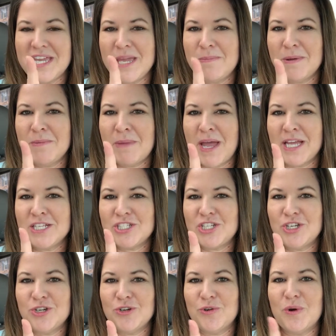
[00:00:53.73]
keep in mind
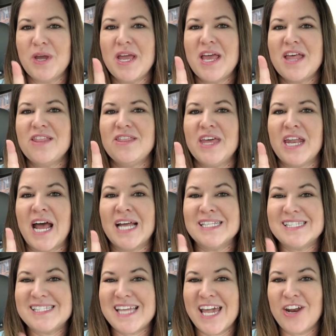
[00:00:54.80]
too that
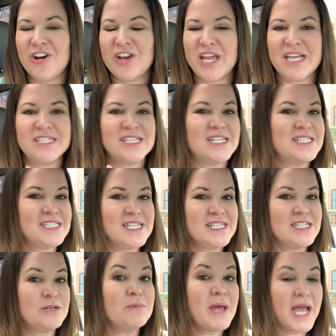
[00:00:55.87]
on Saturdays,
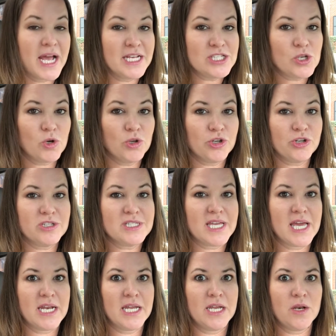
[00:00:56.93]
season pass holders
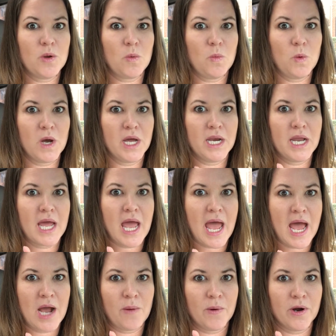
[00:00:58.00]
get in 1
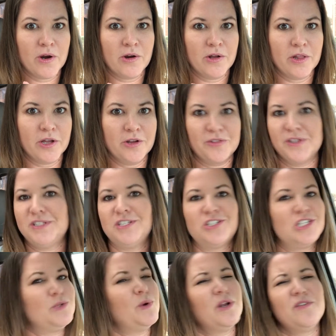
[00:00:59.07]
hour earlier. This
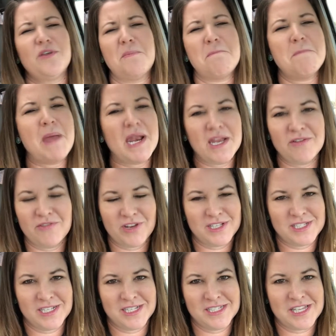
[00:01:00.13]
is just one of the many
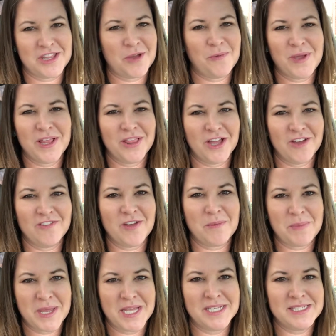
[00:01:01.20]
reasons that we love
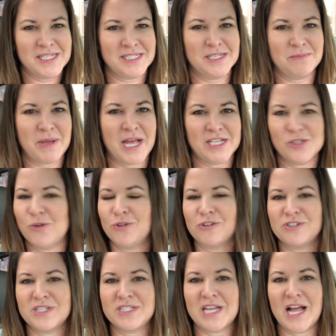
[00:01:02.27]
being season pass
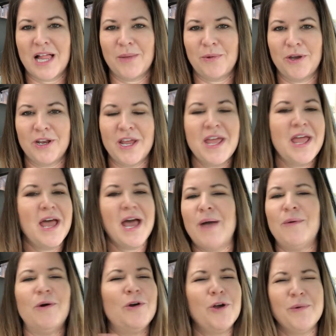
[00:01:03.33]
holders at Dollywood.
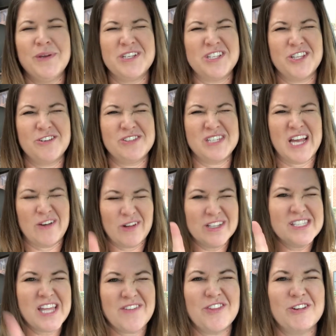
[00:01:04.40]
I won't go into those now.
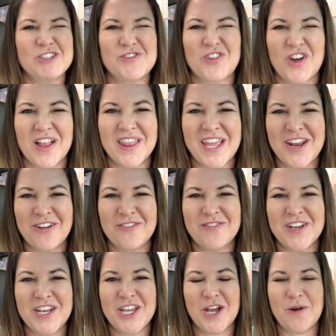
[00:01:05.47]
I'll save those for a later
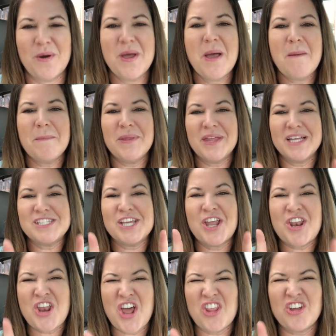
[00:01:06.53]
video, but that's
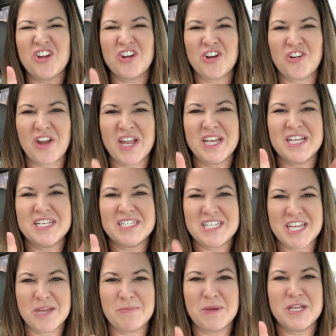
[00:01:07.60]
another great
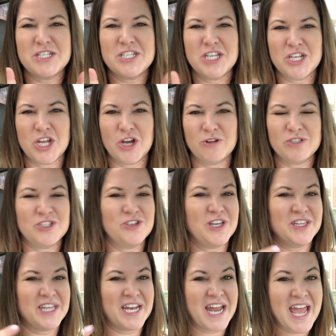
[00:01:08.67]
tip to know. So
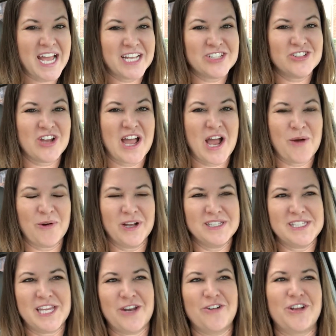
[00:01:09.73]
you get that extra hour
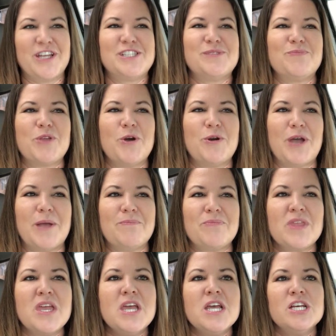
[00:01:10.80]
on Saturdays. Okay,
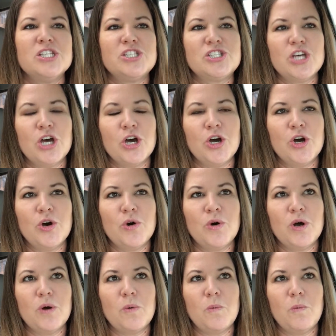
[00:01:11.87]

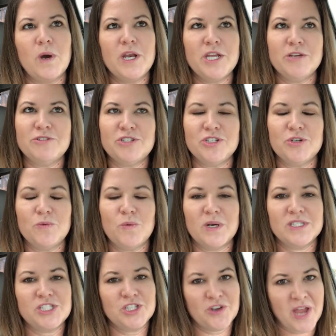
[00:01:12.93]
so what do you do
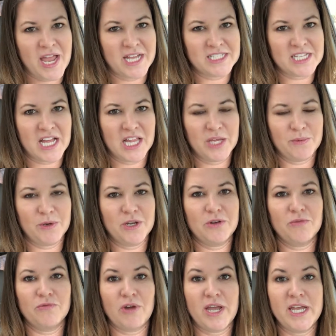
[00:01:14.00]
once you're at
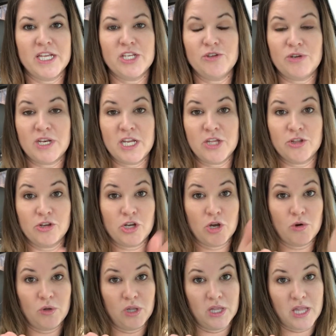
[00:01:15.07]
Dollywood, right? You can either
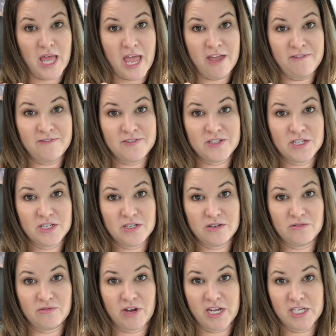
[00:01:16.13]
go left,
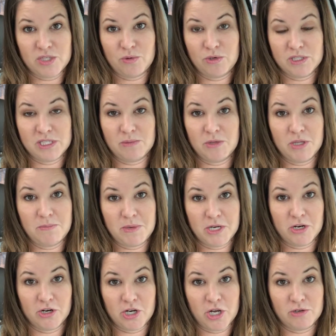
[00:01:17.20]
right, towards some of the
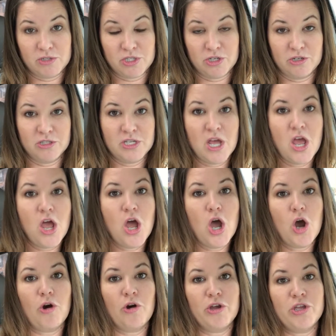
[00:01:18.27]
bigger coasters,
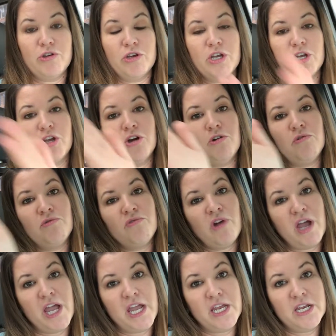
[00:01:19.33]
or you can go
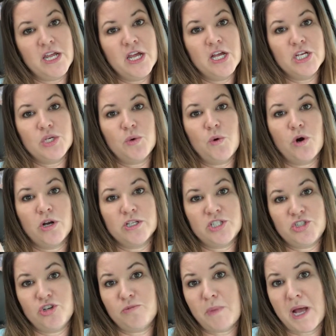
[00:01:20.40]
right
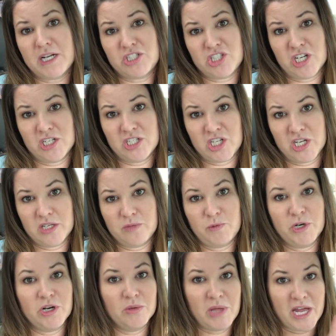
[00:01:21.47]
towards Jukebox Junction,
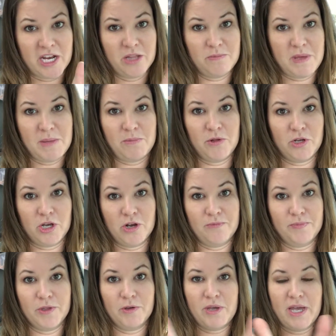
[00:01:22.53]
where a lot of the people
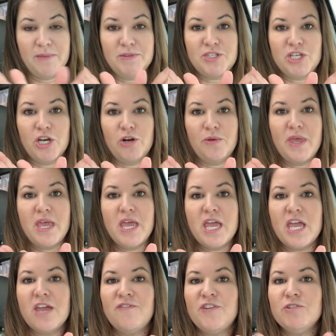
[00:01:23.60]
go. Okay, so
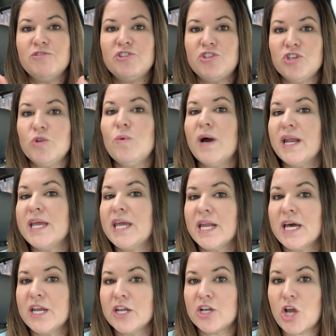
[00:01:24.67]
if you do want to
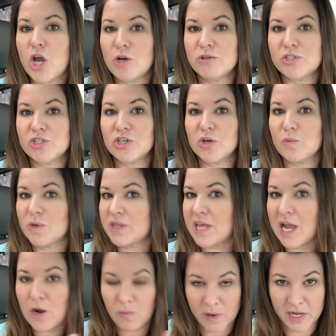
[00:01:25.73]
get on a coaster
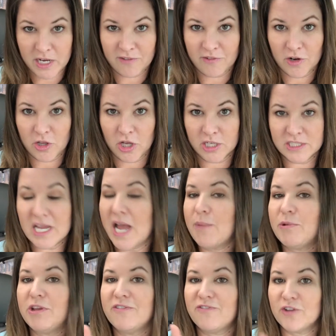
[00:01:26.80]
without waiting for a long
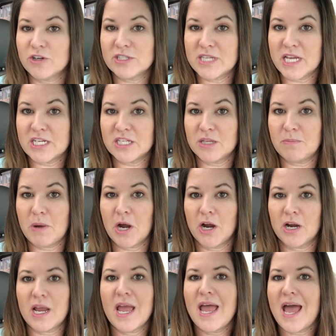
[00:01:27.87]
time when you first get to the
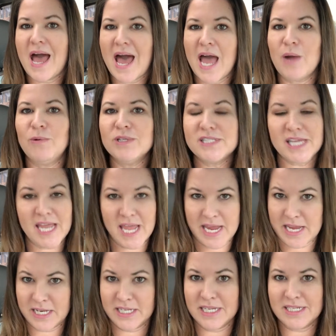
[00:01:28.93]
park, I would say
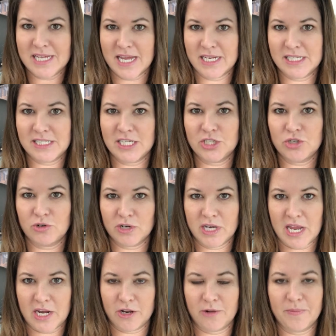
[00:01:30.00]
head to Tennessee
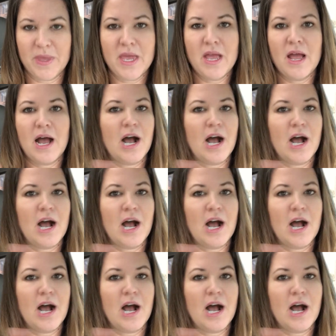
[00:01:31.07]
Tornado.